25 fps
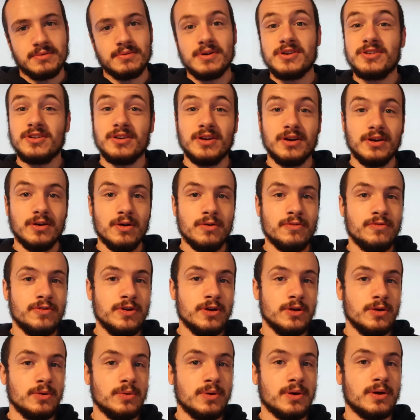We're actually going to go
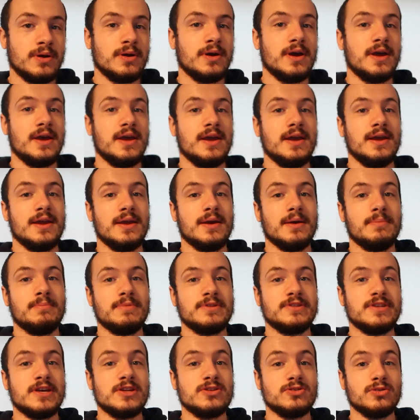view a
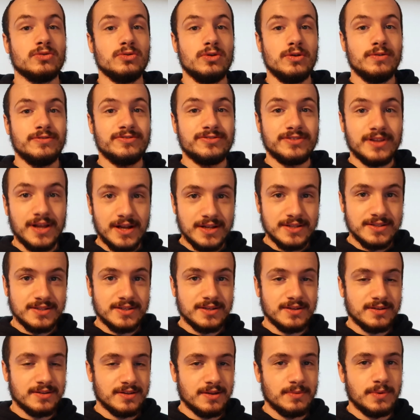potential new
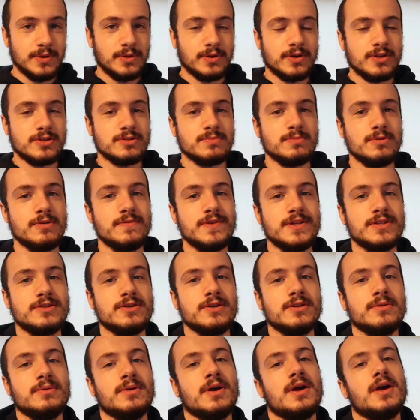flat that we're looking to move
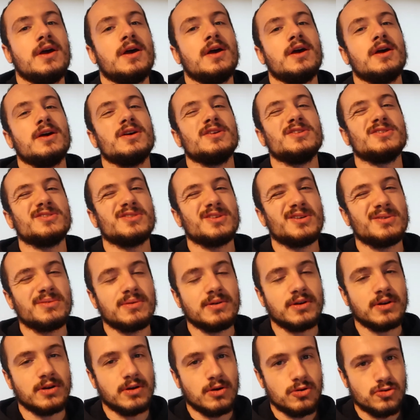into. So
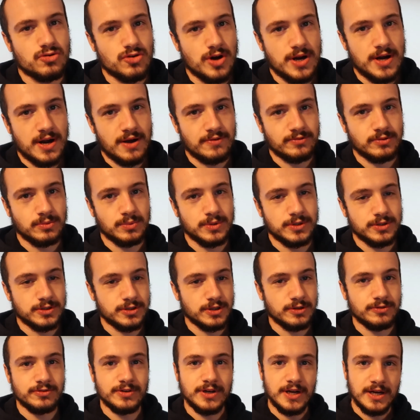I'm going to go train afterwards.
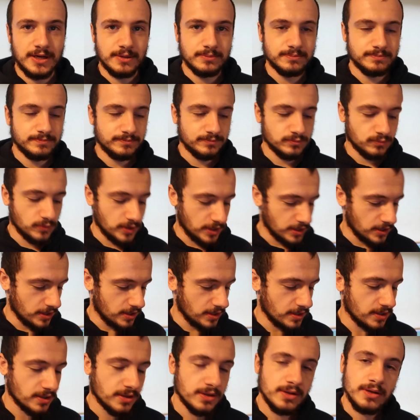So for now, we're going
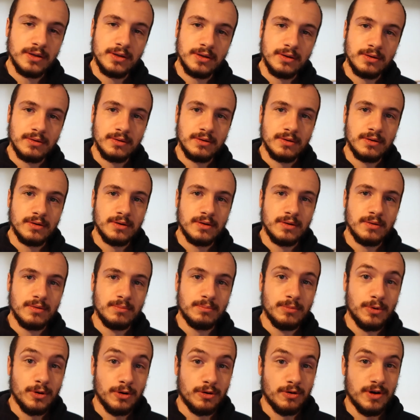to
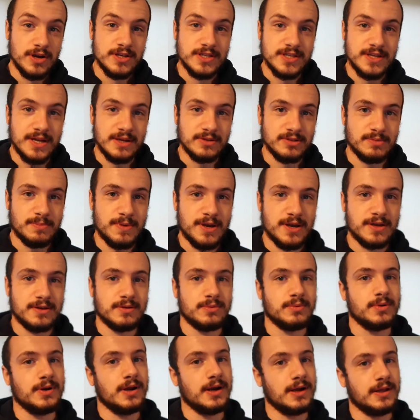put Grayson down to
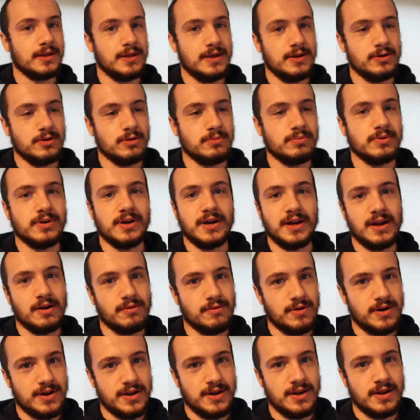bed. We're going to clean up. We're going to
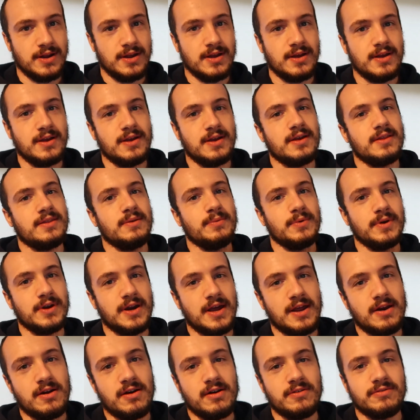get ready then we're
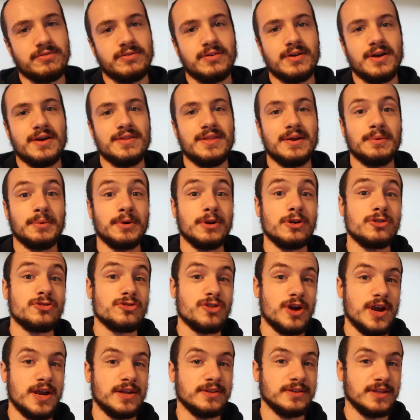gonna head off, and then I'm gonna
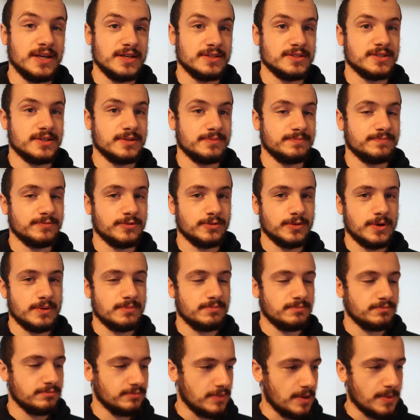train later,
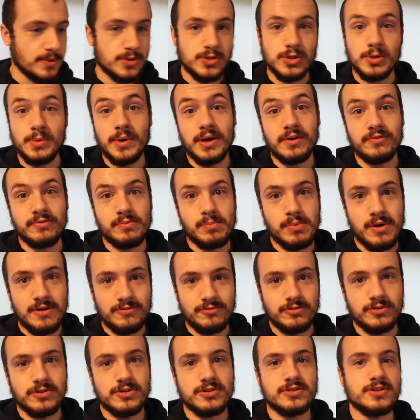right? Maybe I'll show you what I have for
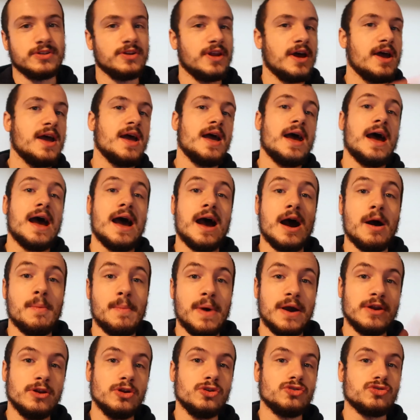breakfast and how
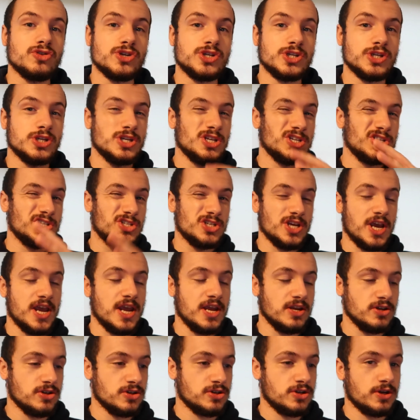my nutrition has
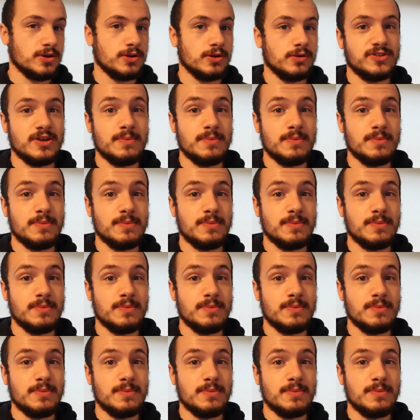changed.